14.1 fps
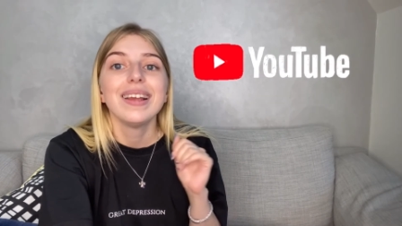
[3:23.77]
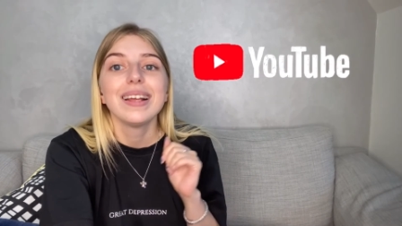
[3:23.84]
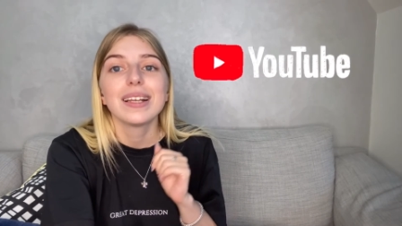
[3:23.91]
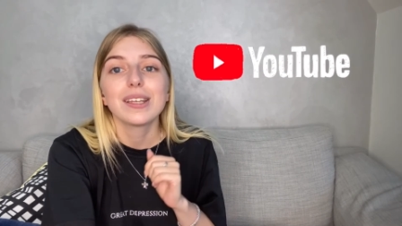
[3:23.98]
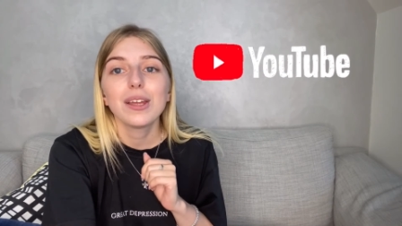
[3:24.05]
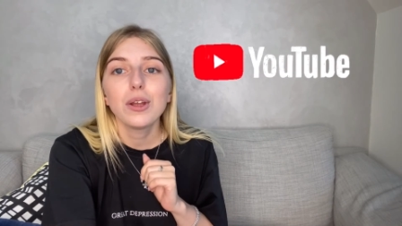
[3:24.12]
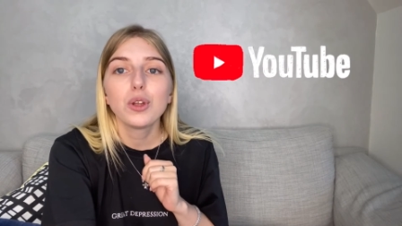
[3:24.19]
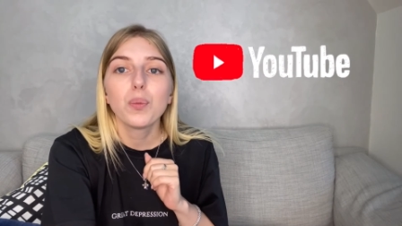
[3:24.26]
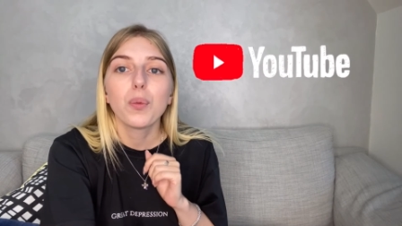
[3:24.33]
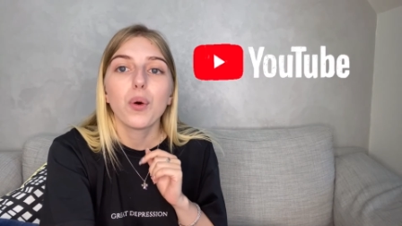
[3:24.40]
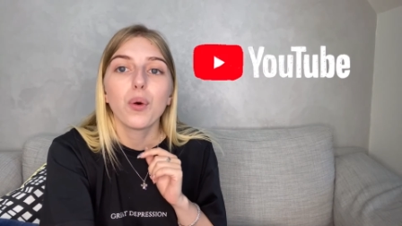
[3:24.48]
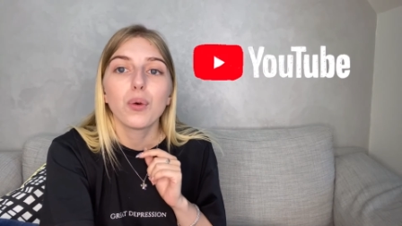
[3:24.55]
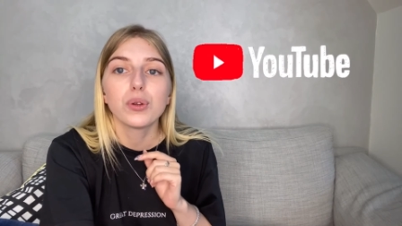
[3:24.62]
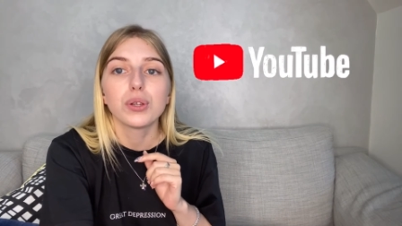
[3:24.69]
The YouTube
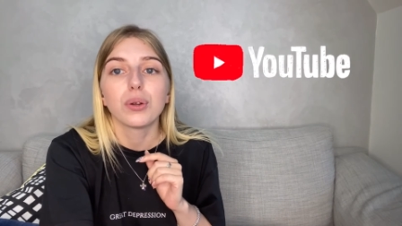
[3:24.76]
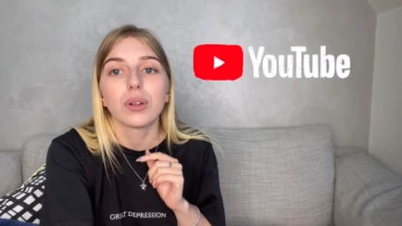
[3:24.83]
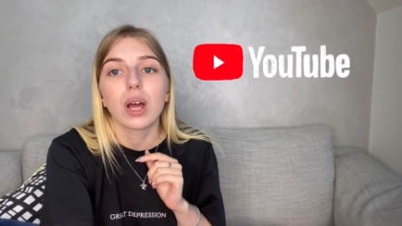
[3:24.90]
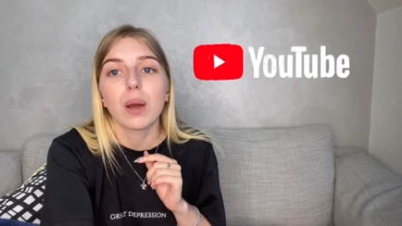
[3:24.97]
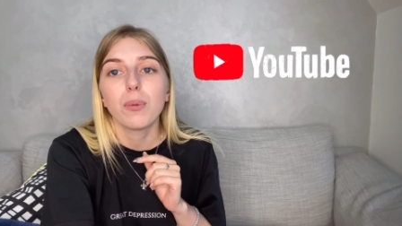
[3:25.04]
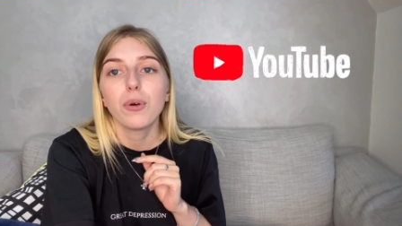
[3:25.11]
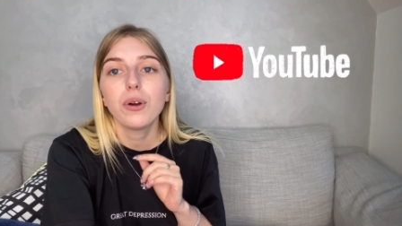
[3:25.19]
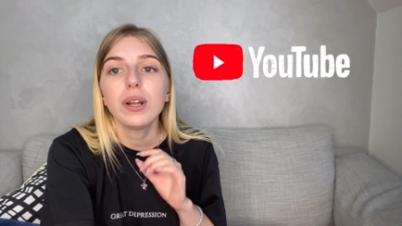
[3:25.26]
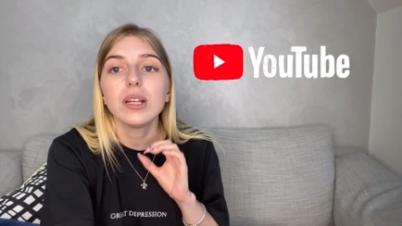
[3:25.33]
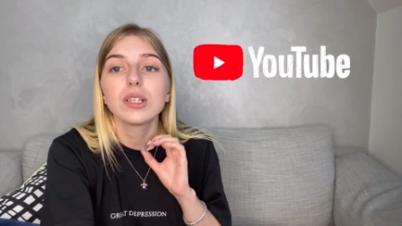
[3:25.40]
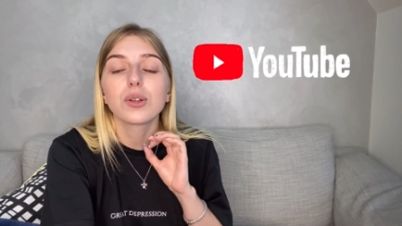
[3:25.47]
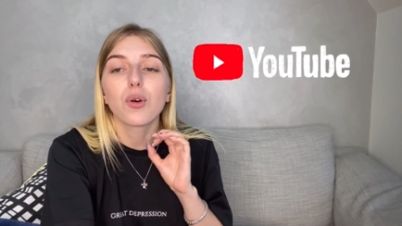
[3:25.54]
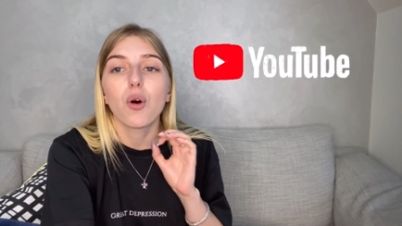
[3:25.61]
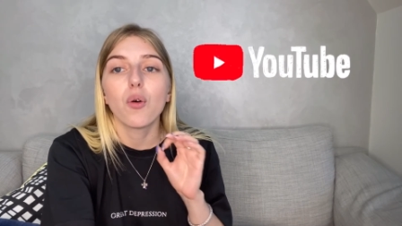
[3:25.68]
audio library
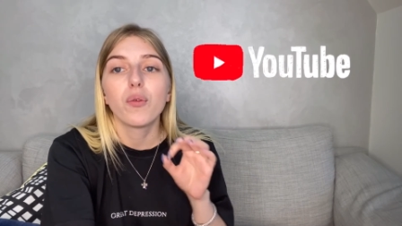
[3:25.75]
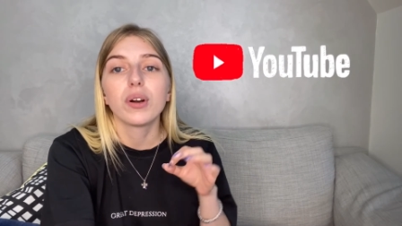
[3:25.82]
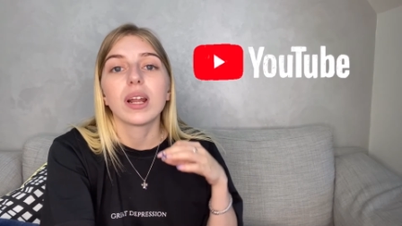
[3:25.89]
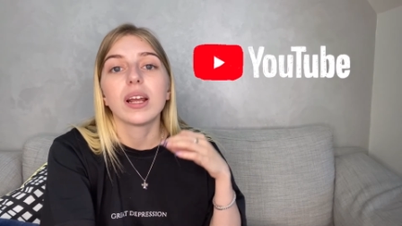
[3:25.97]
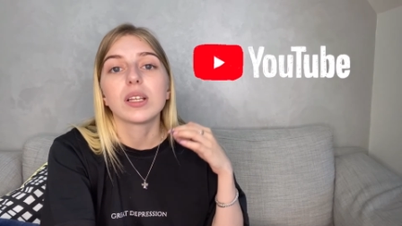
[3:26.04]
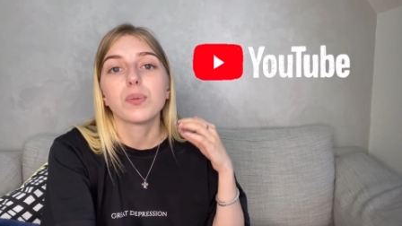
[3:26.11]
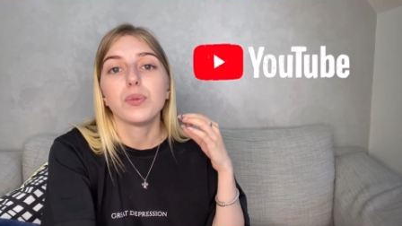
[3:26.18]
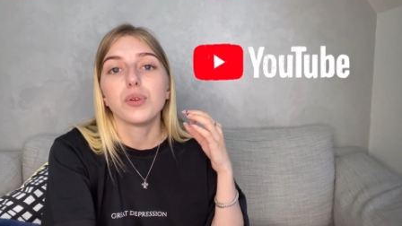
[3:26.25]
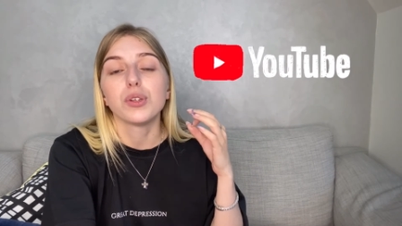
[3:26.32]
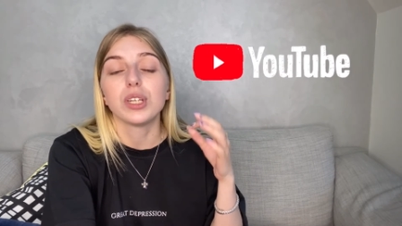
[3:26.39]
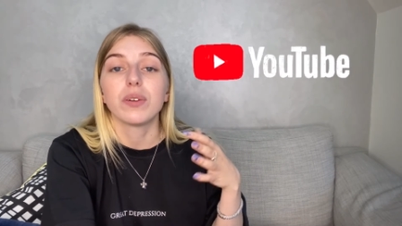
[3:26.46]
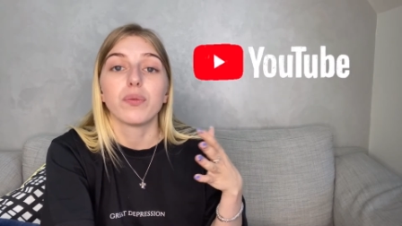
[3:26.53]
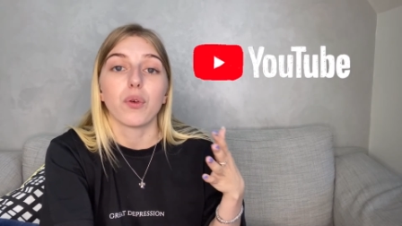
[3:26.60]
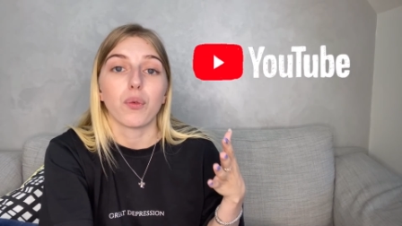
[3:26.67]
is offered as
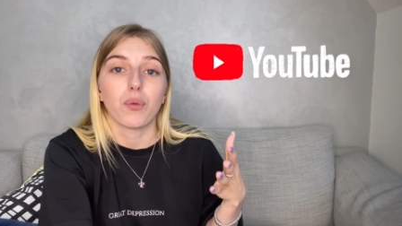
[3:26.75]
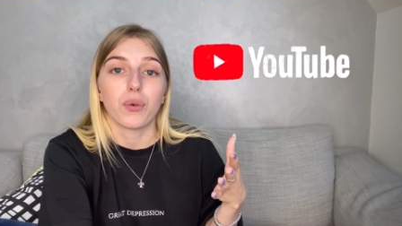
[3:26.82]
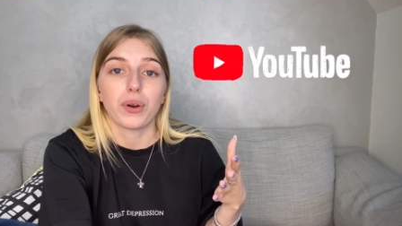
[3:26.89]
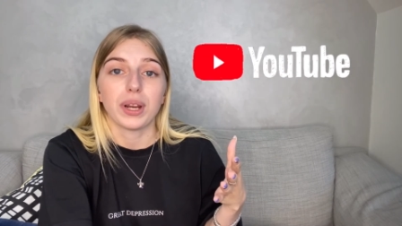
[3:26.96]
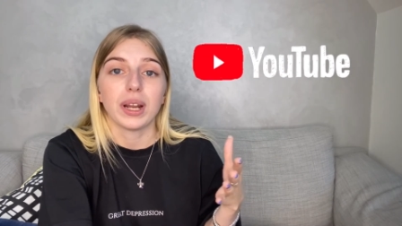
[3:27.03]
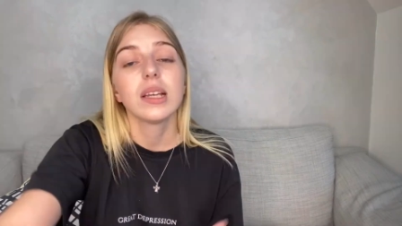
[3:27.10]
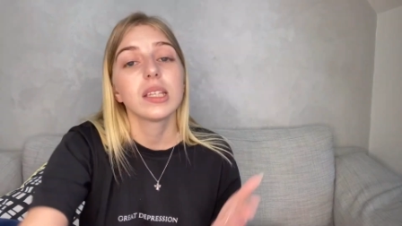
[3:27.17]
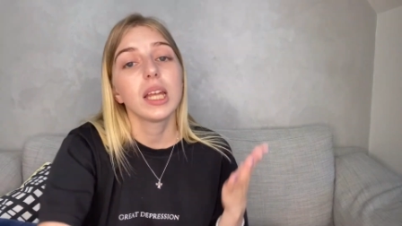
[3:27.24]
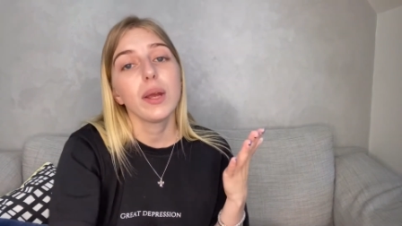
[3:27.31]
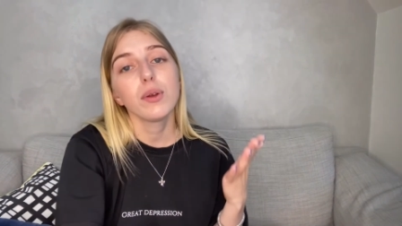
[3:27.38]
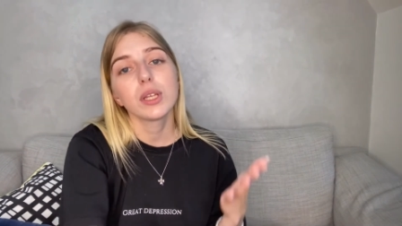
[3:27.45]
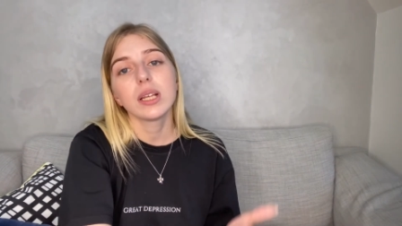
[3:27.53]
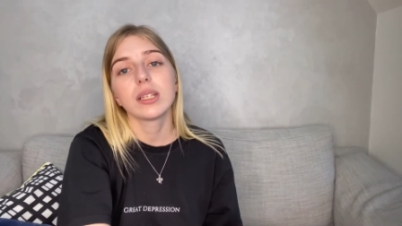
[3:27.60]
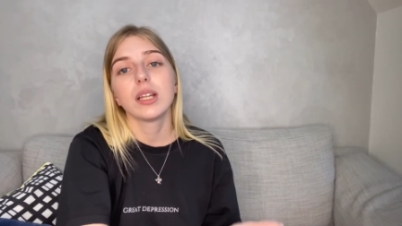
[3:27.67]
music for free. Stay
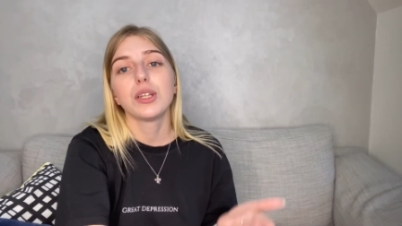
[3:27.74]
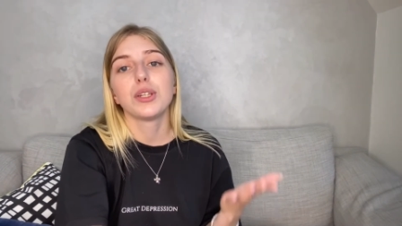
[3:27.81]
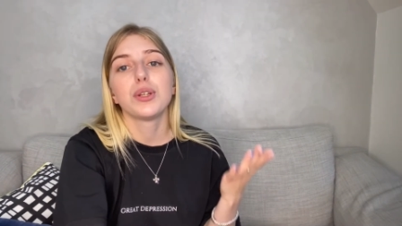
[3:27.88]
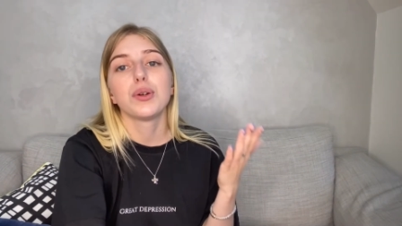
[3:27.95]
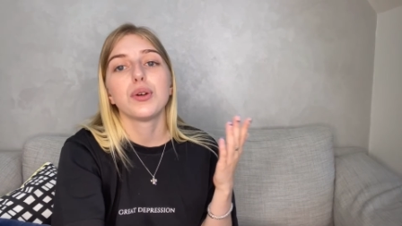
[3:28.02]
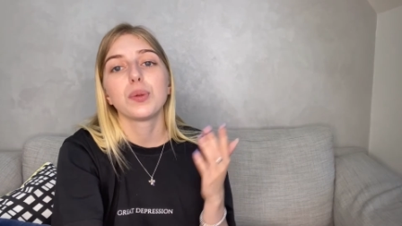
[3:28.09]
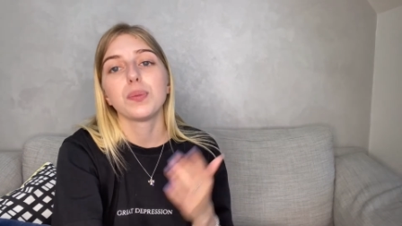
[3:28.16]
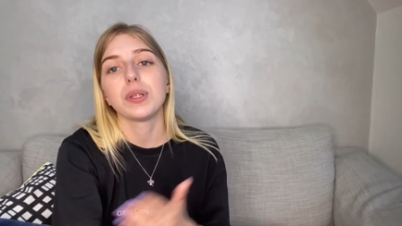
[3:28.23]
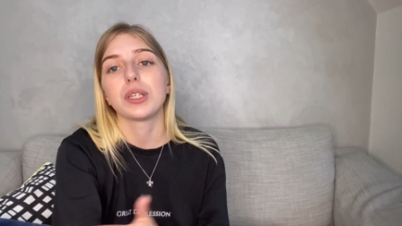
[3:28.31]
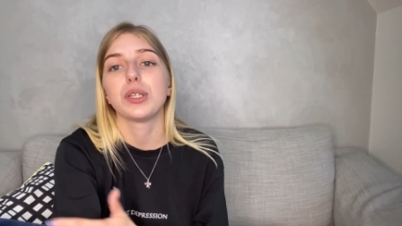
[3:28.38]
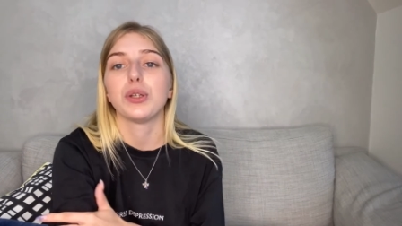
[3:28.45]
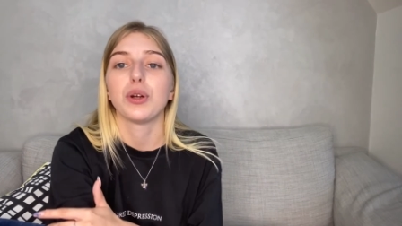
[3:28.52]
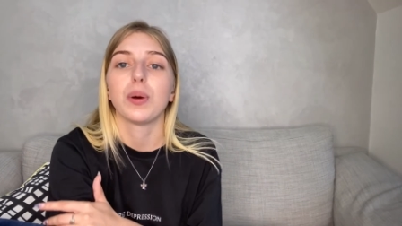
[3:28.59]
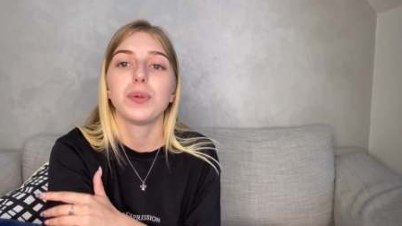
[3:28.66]
with us and don't miss
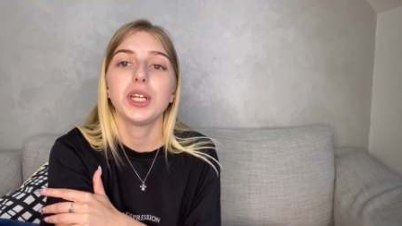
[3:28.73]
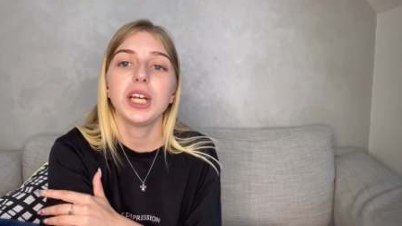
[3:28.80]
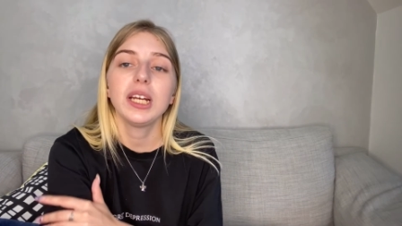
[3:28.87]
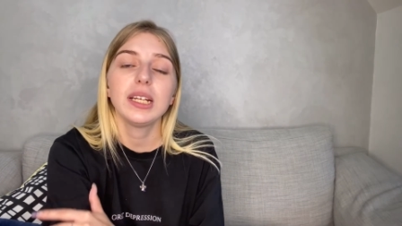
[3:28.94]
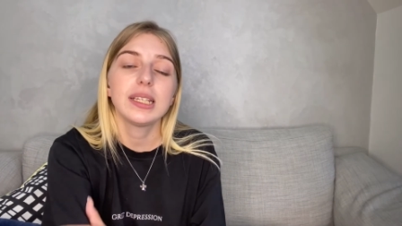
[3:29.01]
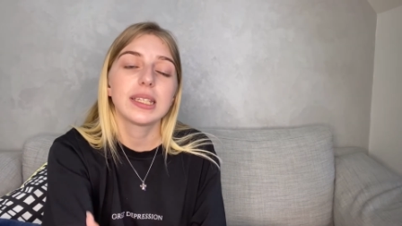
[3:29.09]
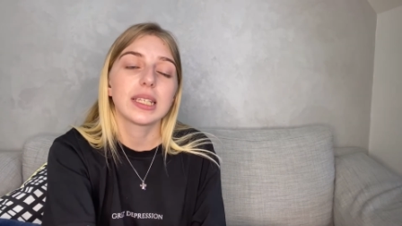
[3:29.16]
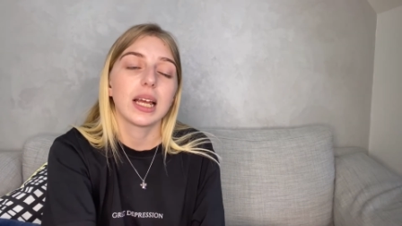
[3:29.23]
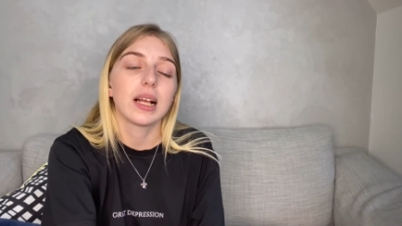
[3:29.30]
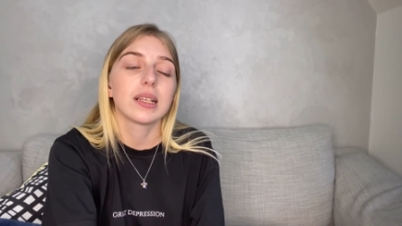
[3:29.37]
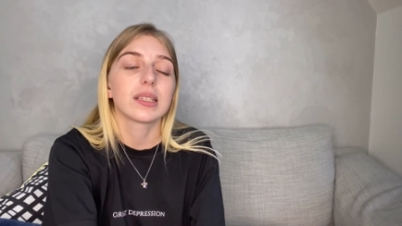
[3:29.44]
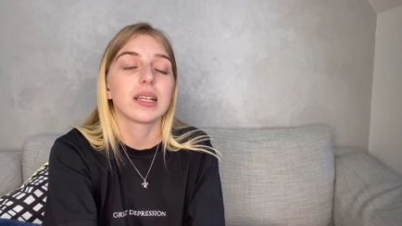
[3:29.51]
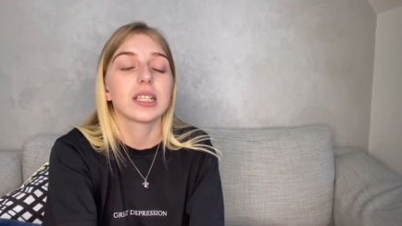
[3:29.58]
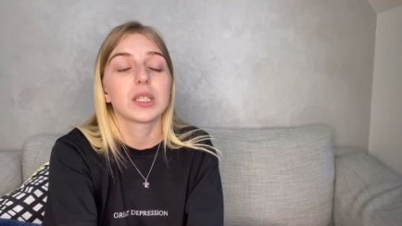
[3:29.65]
new updates,
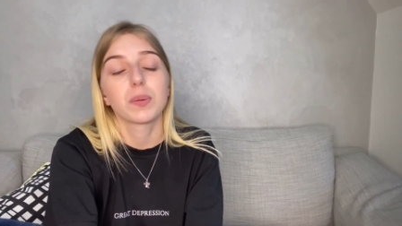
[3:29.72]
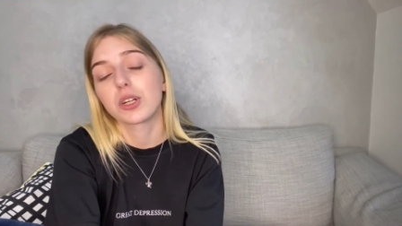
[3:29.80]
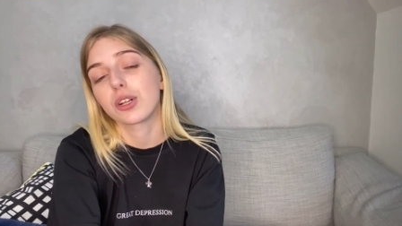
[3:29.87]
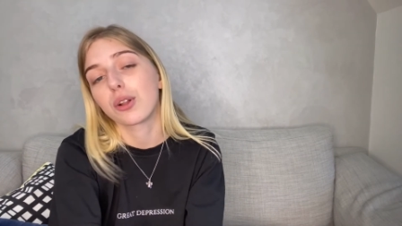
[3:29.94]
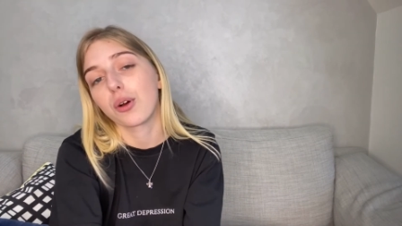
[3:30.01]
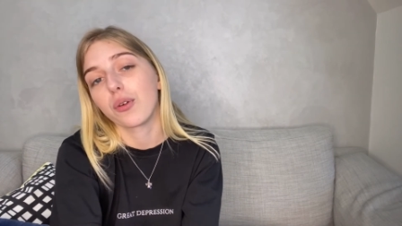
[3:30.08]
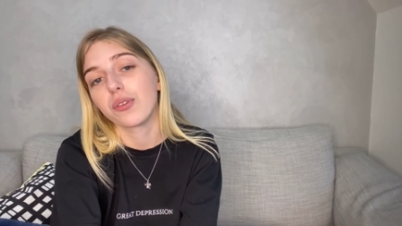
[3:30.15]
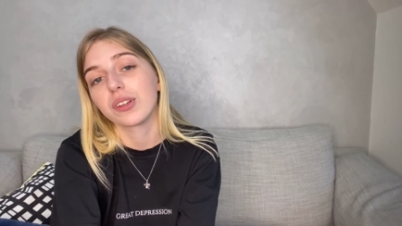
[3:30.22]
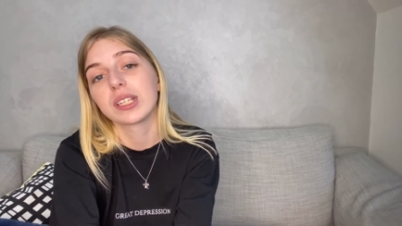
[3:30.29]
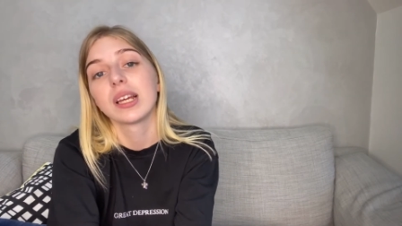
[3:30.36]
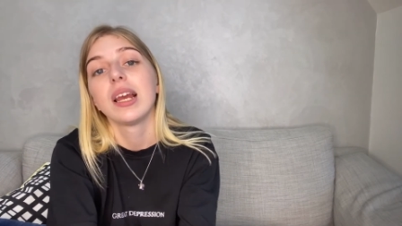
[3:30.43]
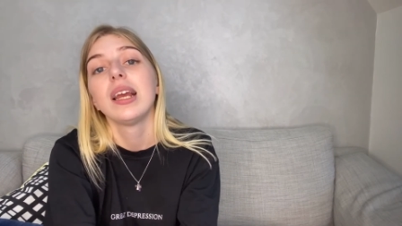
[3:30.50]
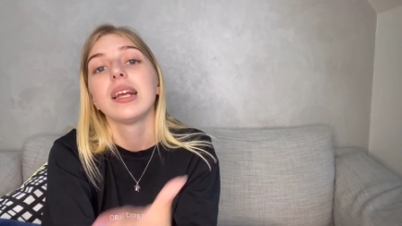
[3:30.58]
sales and special offers.